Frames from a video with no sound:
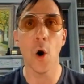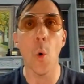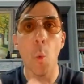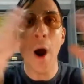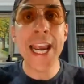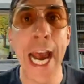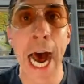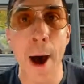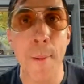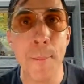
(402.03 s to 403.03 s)
Wake
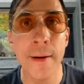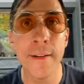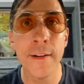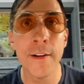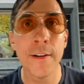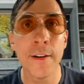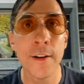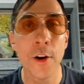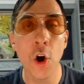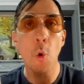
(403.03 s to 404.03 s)
up.
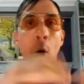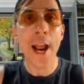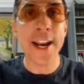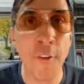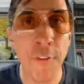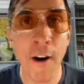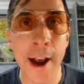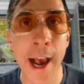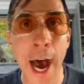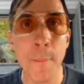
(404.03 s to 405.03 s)
Wake the
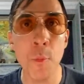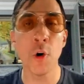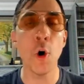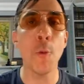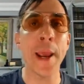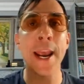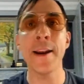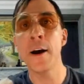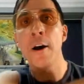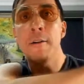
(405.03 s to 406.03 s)
fuck up. We're all
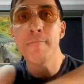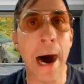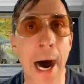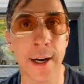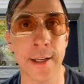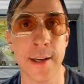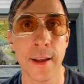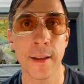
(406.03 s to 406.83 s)
being mugged.